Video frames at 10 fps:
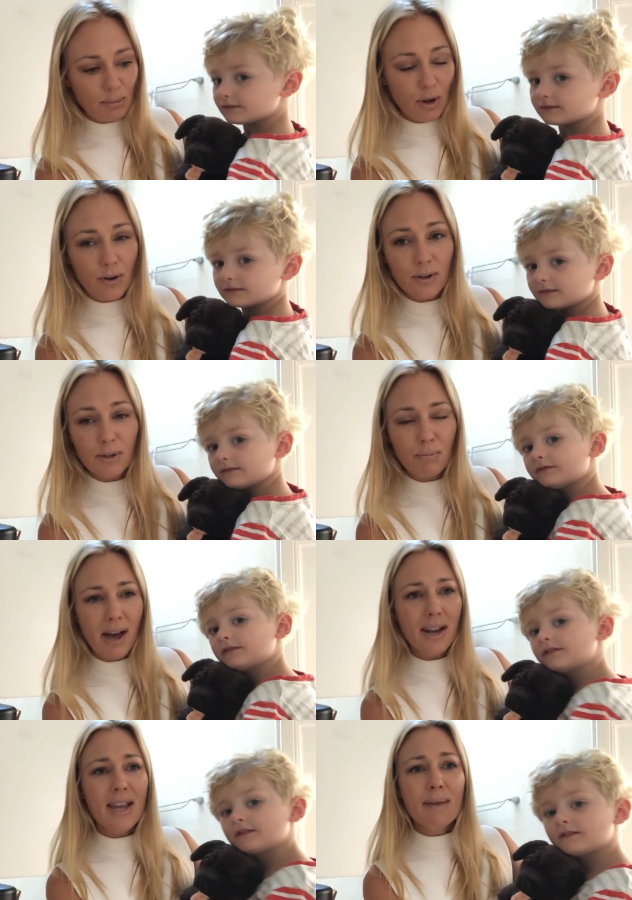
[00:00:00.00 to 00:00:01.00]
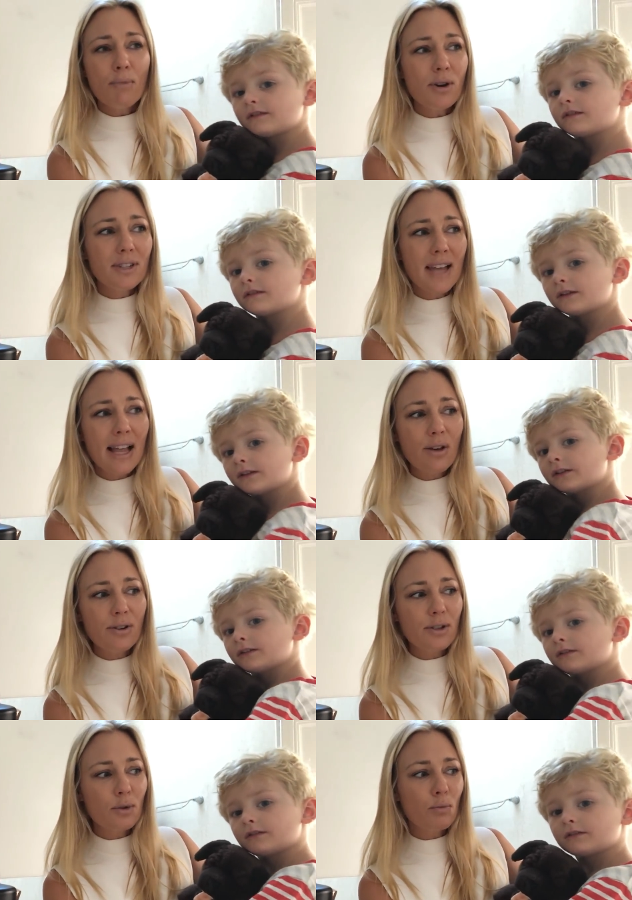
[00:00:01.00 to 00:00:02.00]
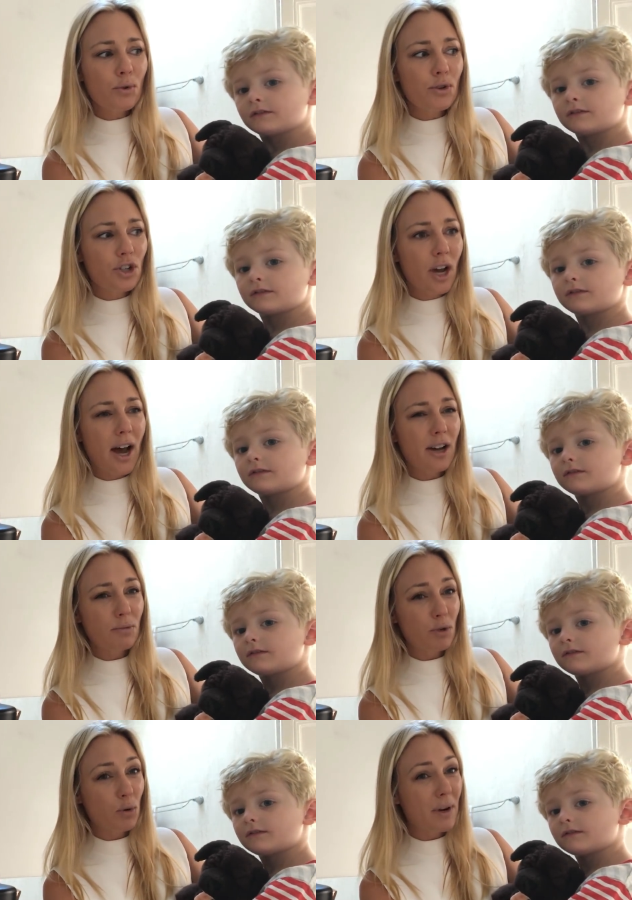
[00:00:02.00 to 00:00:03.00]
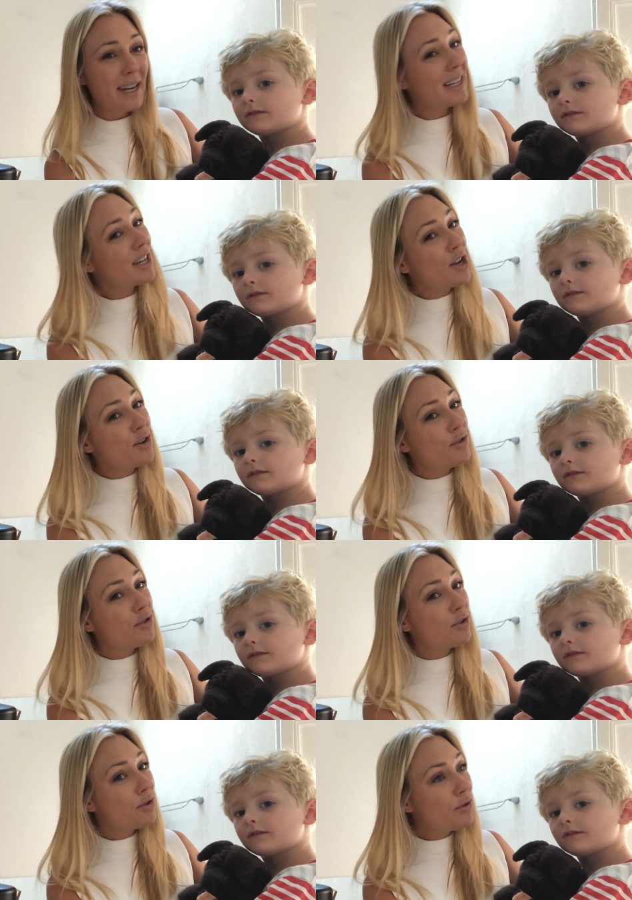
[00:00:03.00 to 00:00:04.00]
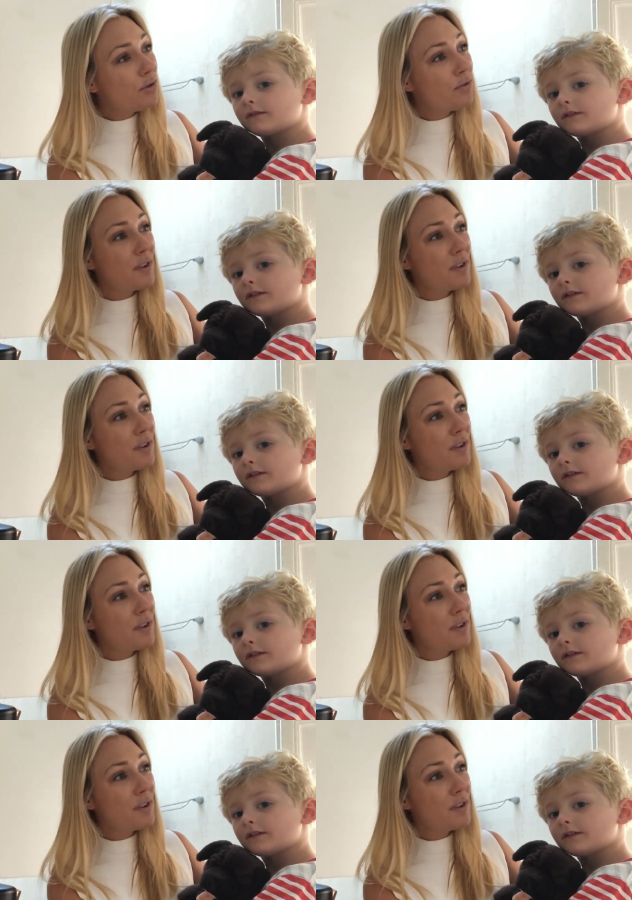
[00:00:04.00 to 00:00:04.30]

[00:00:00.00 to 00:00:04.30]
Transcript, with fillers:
Speaker 1: blondes, but most salons would charge between two